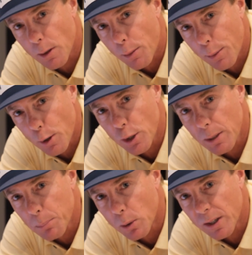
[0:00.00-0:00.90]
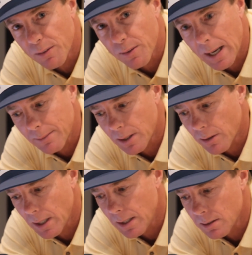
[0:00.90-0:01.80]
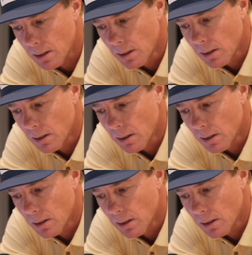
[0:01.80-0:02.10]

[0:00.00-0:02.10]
30.5 degrees,